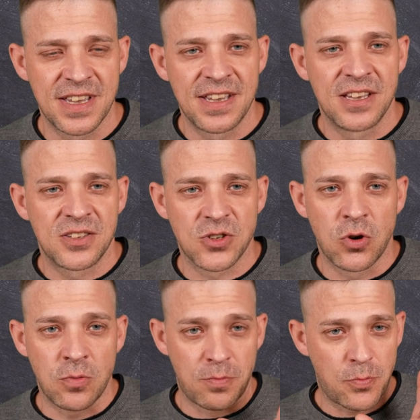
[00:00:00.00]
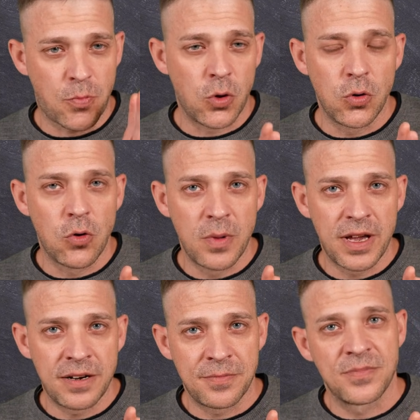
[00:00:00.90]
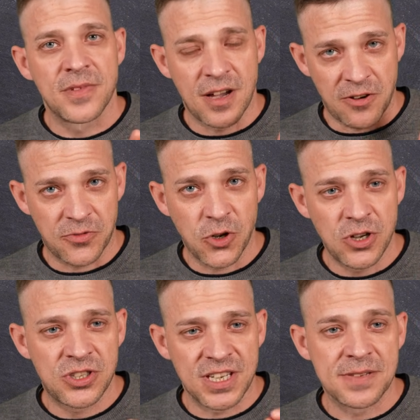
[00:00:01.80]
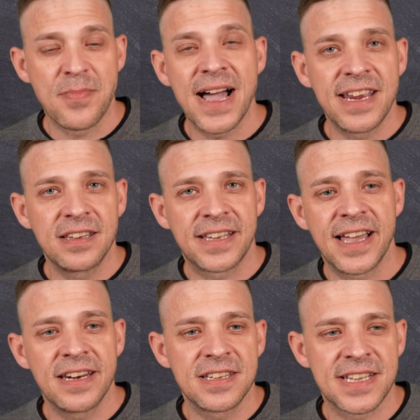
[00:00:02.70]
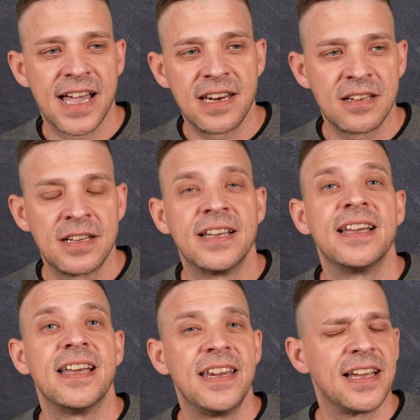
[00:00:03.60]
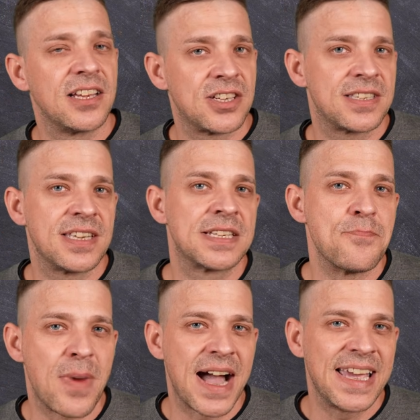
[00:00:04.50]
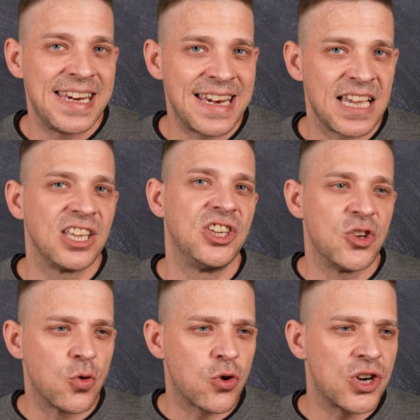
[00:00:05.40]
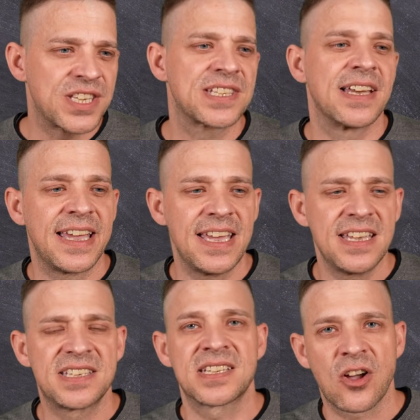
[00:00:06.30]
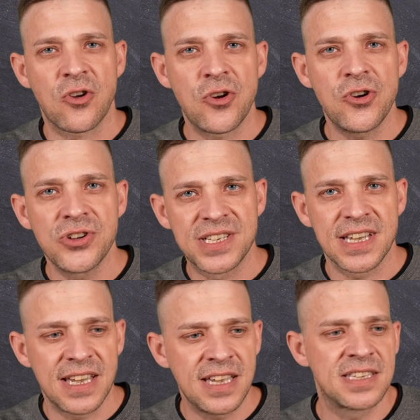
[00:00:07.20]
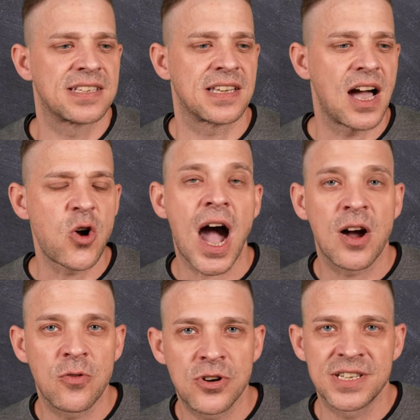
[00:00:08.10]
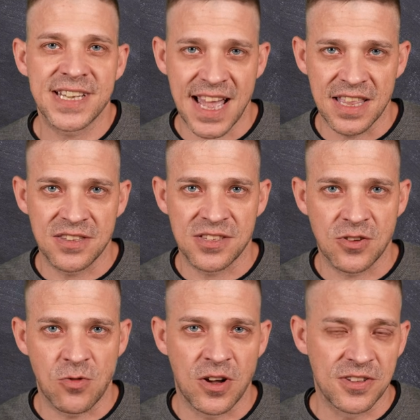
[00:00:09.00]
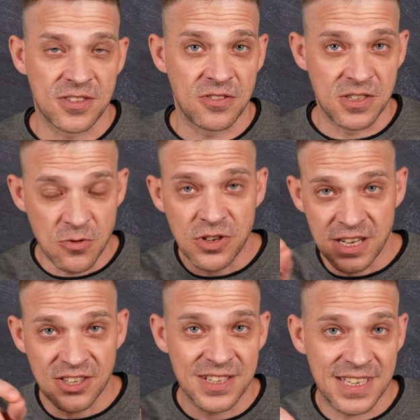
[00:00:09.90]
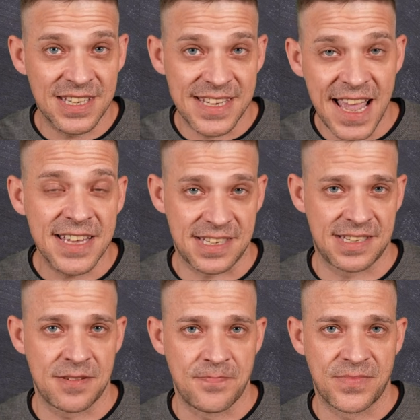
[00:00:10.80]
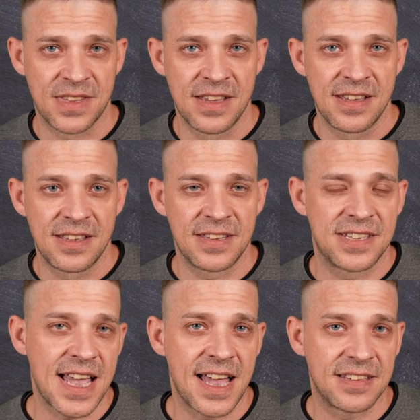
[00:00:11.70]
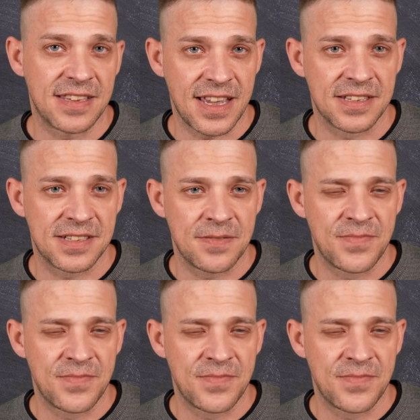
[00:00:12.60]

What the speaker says: So, Pronomen auf Deutsch, das meiner, deiner, seiner. In English is this mine, yours, his, hers, its, ours, and so on. So it's usually just this S, this added S.